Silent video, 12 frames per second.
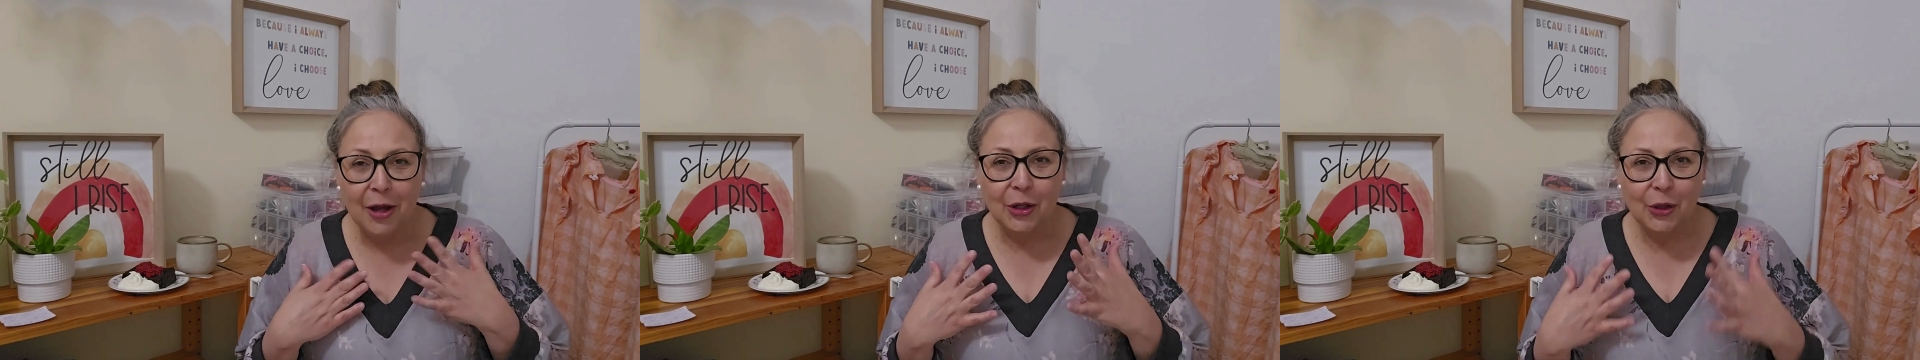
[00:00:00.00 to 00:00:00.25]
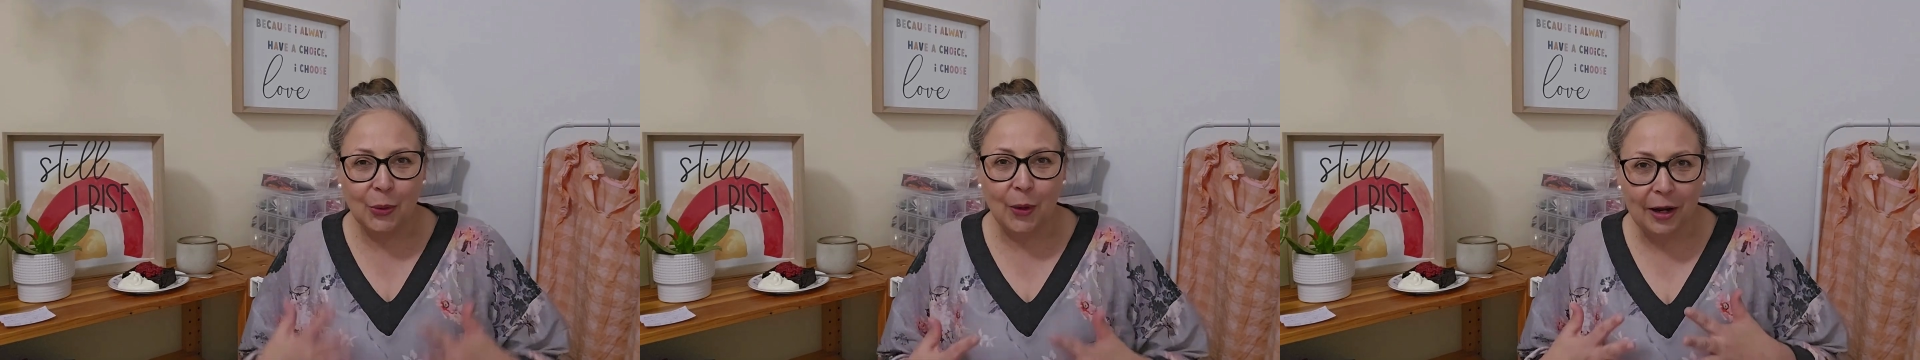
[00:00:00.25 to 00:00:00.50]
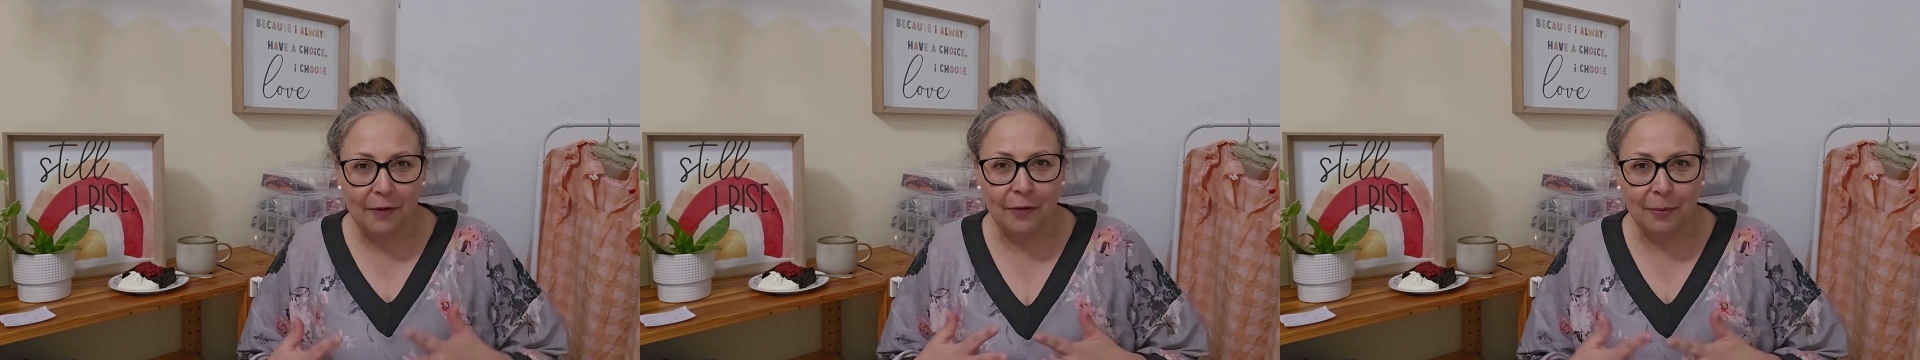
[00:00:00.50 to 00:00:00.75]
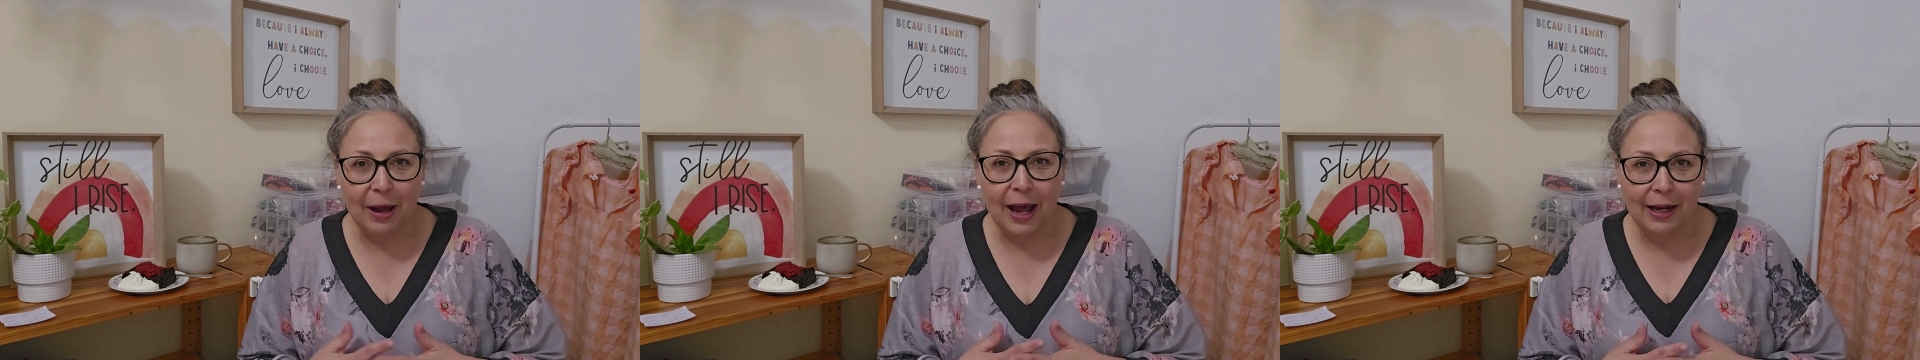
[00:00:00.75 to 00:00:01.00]
sweater
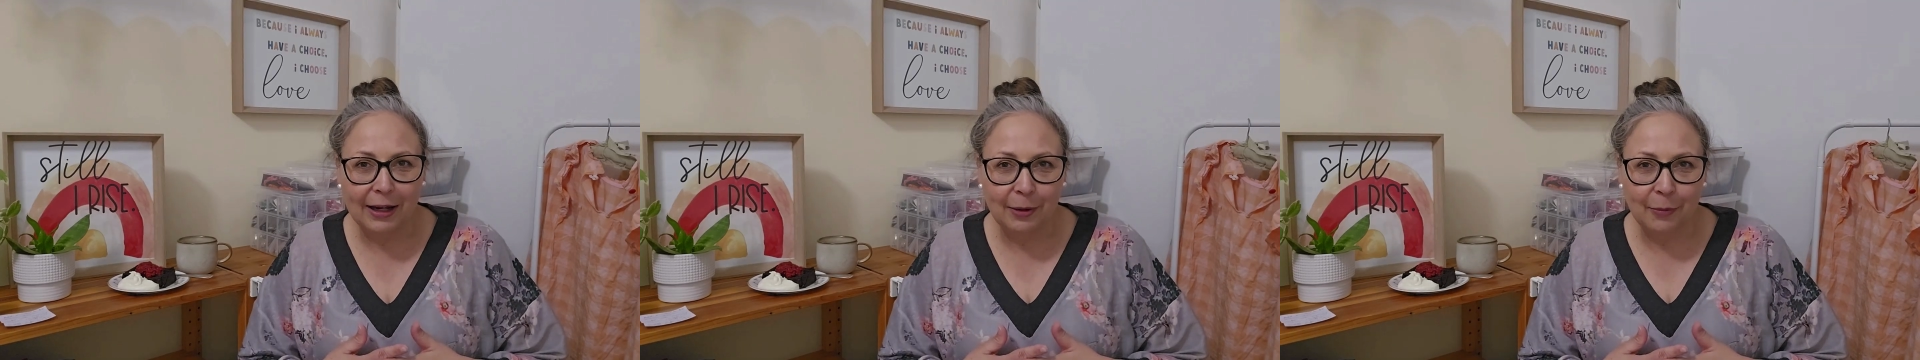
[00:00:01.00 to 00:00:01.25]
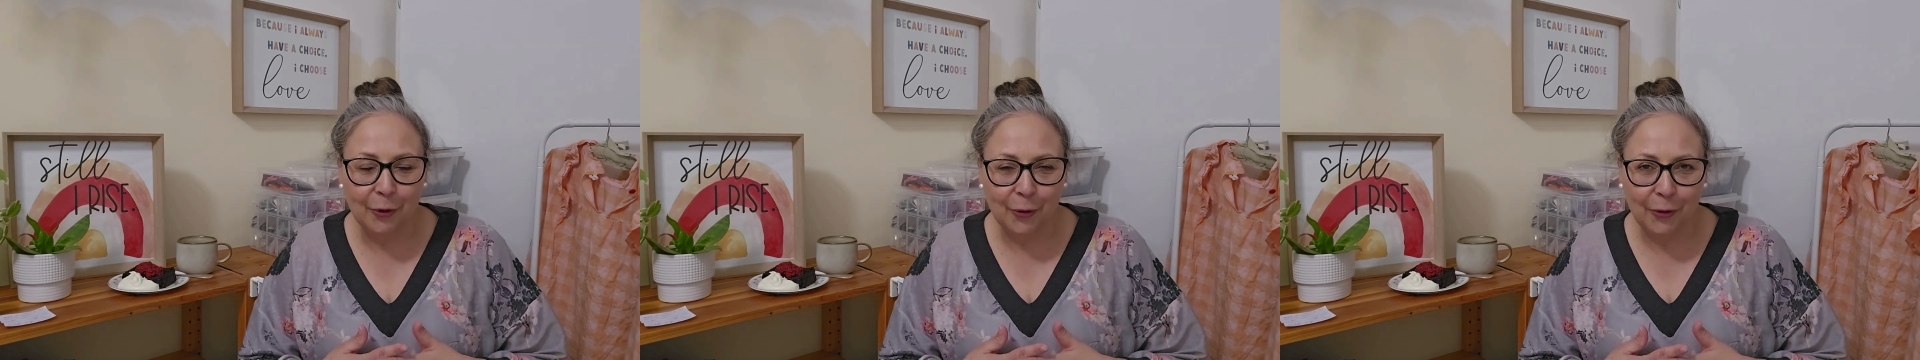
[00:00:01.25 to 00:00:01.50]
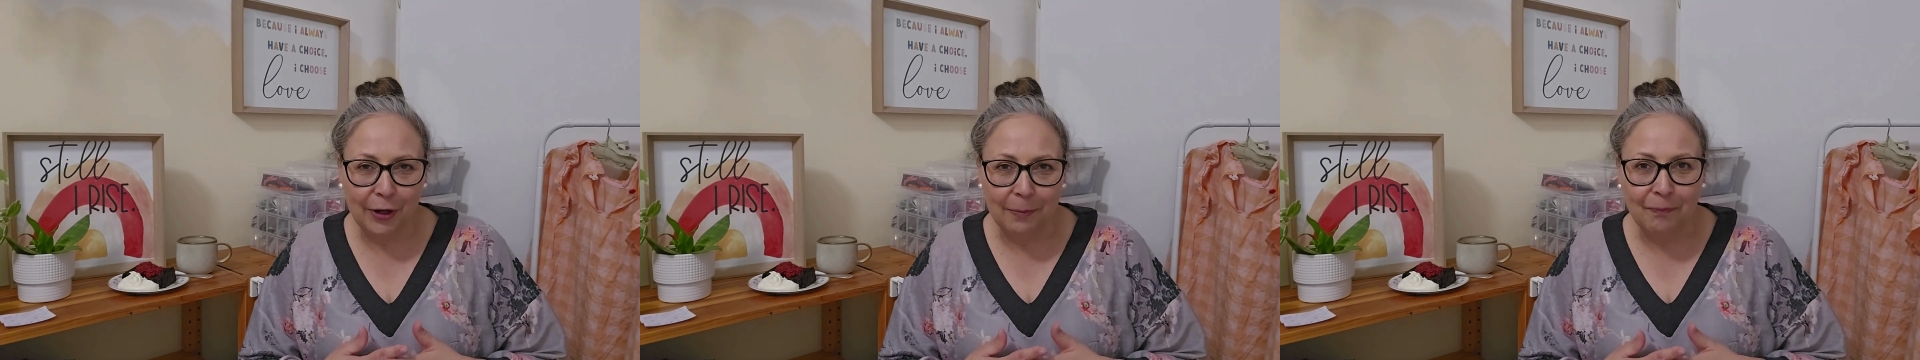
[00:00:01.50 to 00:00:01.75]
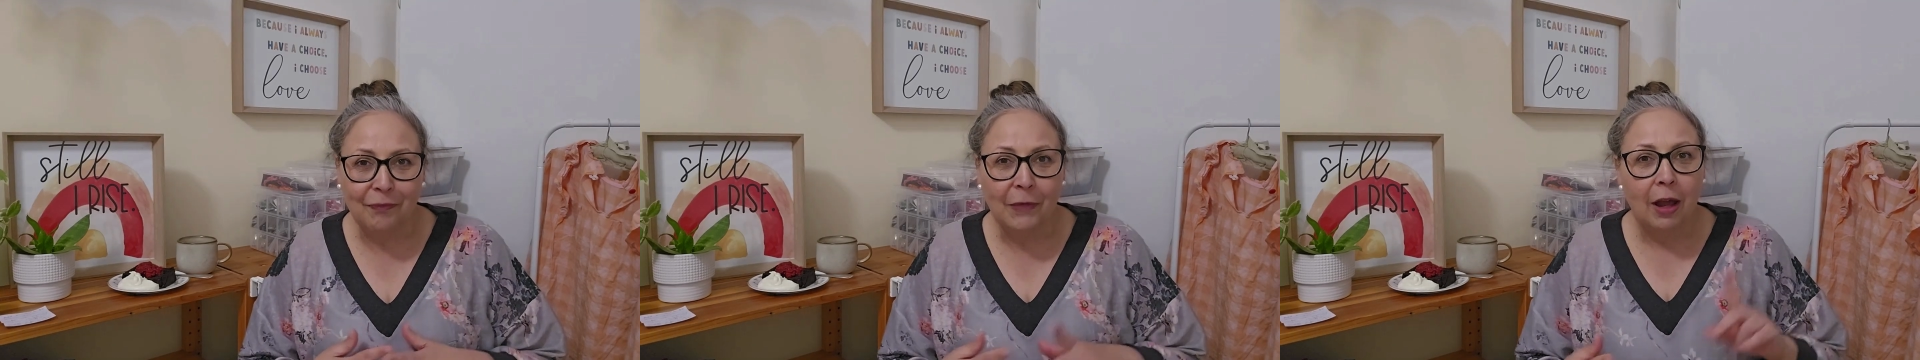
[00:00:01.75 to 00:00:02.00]
from Pattern Emporium.